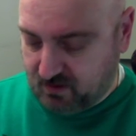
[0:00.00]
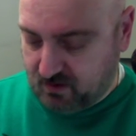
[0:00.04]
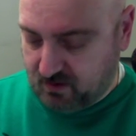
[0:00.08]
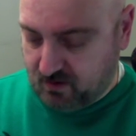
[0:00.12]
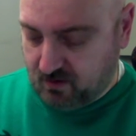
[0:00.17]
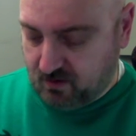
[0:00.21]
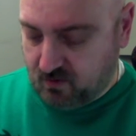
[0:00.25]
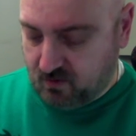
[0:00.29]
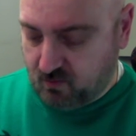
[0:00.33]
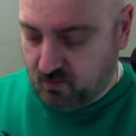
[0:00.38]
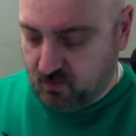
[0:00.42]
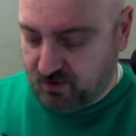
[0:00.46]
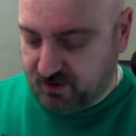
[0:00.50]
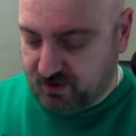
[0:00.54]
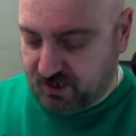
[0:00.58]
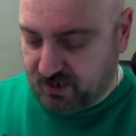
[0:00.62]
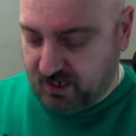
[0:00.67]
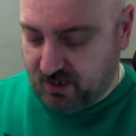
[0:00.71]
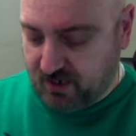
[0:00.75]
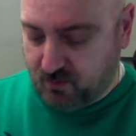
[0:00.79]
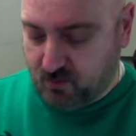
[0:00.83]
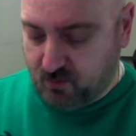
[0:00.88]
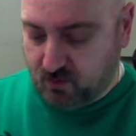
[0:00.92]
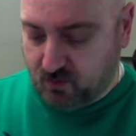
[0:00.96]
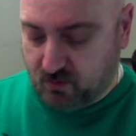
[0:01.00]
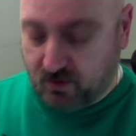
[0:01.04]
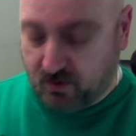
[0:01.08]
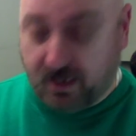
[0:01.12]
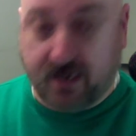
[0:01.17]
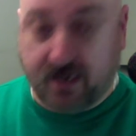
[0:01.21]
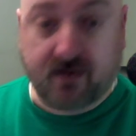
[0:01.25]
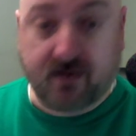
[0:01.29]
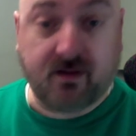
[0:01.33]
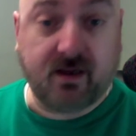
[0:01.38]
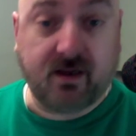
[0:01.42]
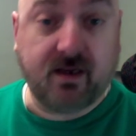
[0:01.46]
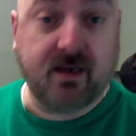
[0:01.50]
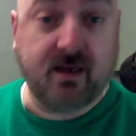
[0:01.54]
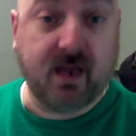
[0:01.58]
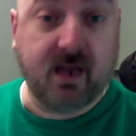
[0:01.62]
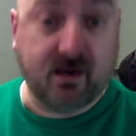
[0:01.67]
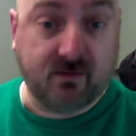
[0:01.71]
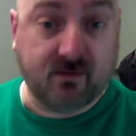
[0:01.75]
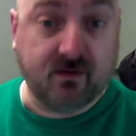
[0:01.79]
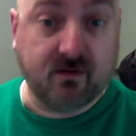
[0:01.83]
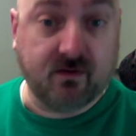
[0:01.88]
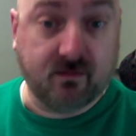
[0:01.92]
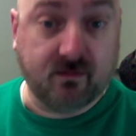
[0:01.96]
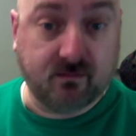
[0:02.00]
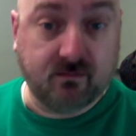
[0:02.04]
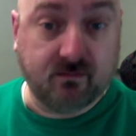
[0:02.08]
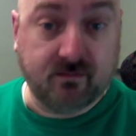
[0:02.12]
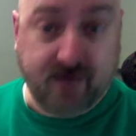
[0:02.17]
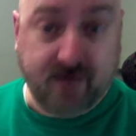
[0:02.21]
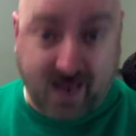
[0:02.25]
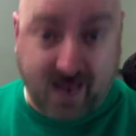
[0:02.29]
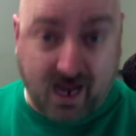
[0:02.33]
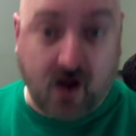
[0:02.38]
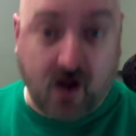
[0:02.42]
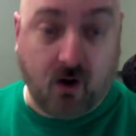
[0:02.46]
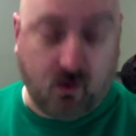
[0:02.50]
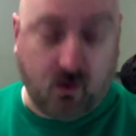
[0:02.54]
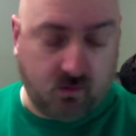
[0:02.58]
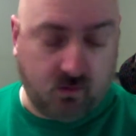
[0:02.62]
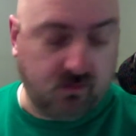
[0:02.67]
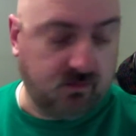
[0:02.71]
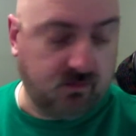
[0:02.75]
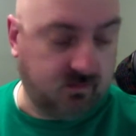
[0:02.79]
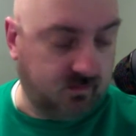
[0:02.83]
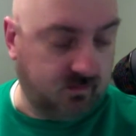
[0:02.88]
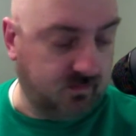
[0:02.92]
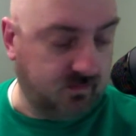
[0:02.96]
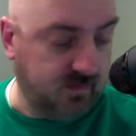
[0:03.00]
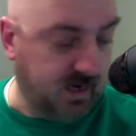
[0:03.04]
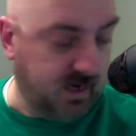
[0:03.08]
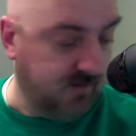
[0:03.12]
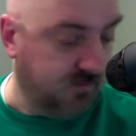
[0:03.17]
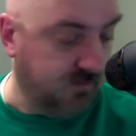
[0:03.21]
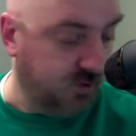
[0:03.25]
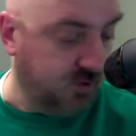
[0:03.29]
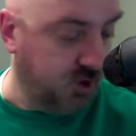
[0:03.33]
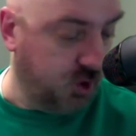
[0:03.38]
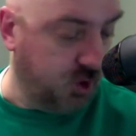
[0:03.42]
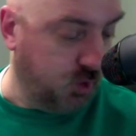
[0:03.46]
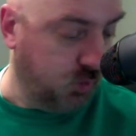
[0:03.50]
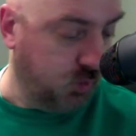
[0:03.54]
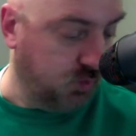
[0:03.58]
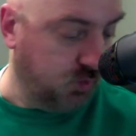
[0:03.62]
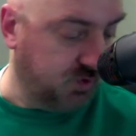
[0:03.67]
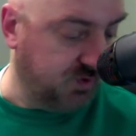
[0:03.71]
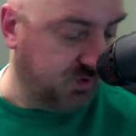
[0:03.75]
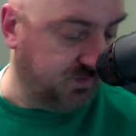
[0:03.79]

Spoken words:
which I will likely never use.